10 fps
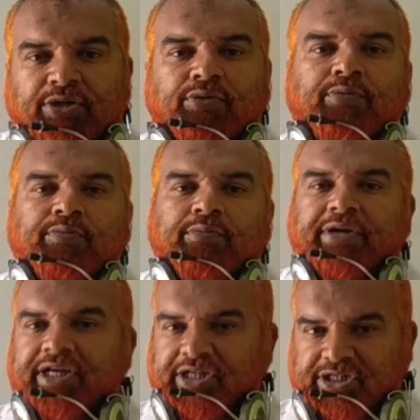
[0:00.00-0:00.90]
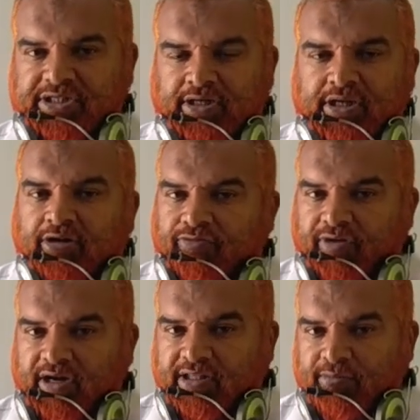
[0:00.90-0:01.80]
new breeds
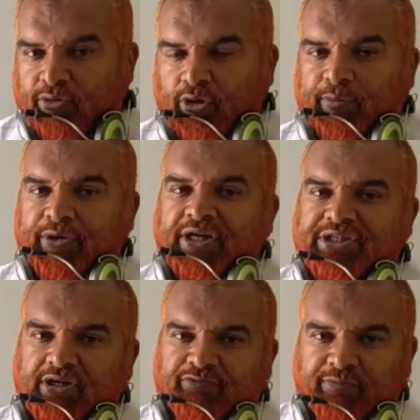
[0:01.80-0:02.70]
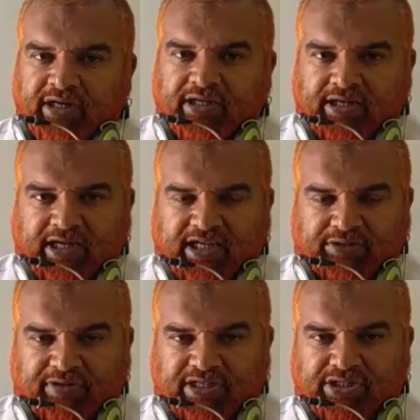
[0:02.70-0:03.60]
for the more production of milk as
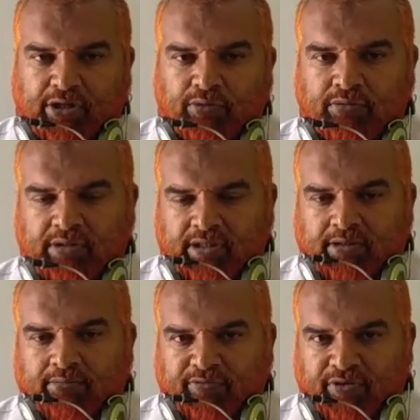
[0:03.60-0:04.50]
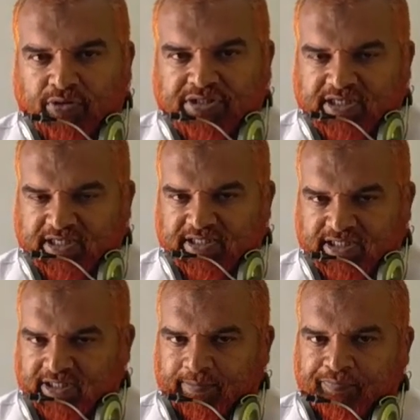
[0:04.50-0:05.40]
far as cow, buffaloes are
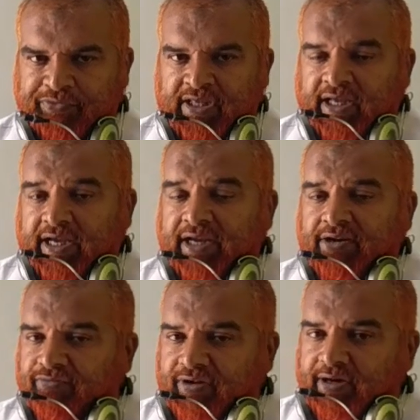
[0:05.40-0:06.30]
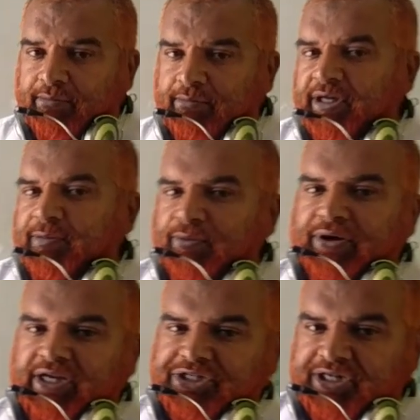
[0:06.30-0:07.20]
concerned, and for meat
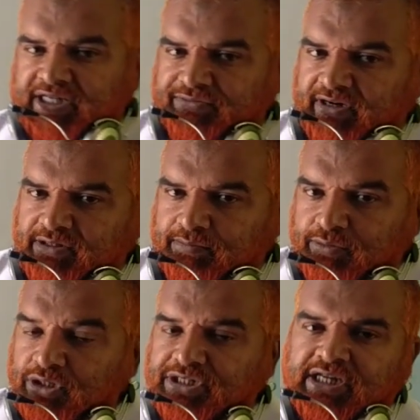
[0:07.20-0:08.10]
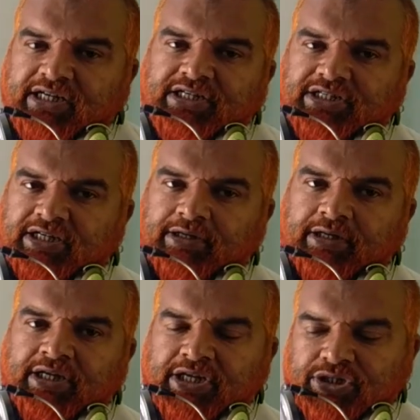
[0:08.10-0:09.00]
production as far as bulls are
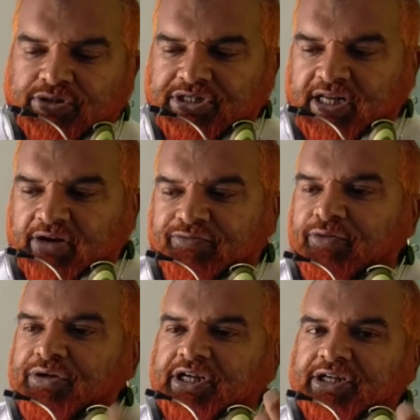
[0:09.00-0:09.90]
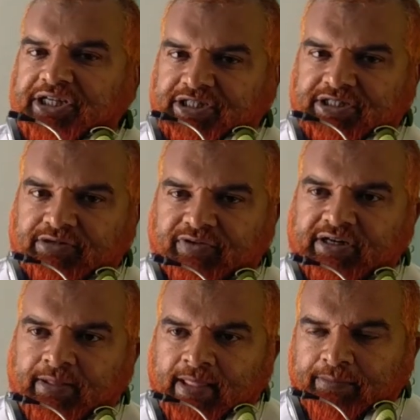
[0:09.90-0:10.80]
concerned. So there are few techniques,
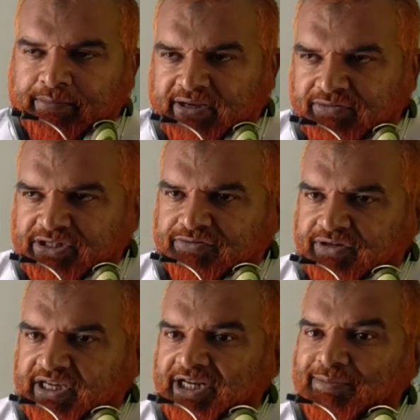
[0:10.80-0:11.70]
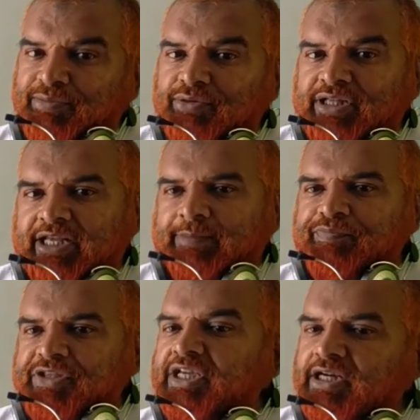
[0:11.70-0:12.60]
right, by which we can improve
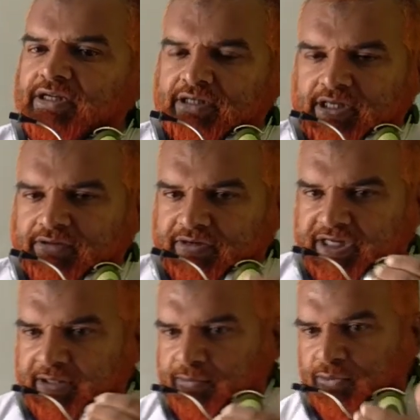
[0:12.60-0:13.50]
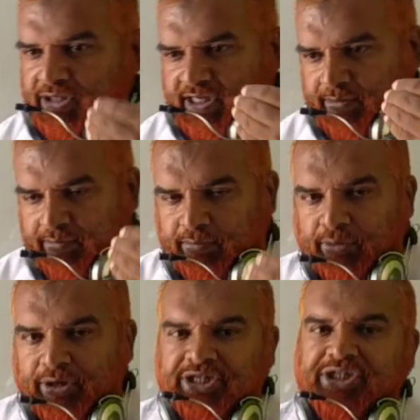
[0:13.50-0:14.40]
their yield, we can improve their
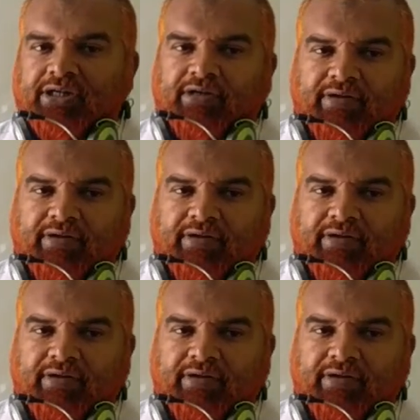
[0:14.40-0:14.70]
production